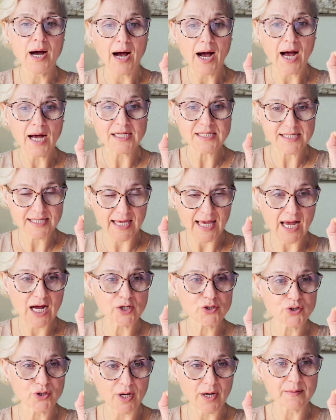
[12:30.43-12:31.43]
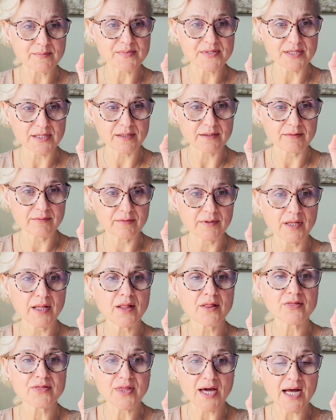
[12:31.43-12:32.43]
as cash comes in.
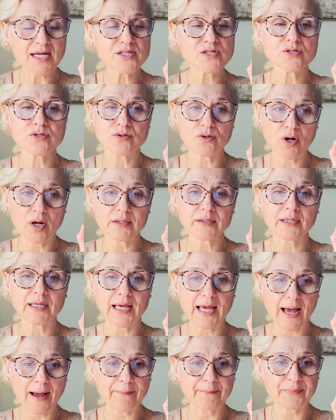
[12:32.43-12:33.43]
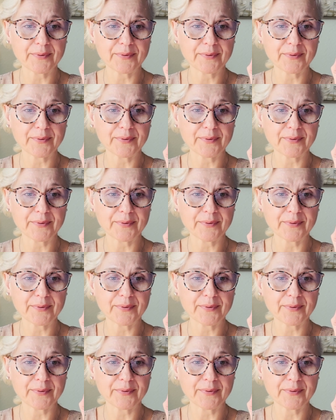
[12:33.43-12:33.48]
That's not GAAP.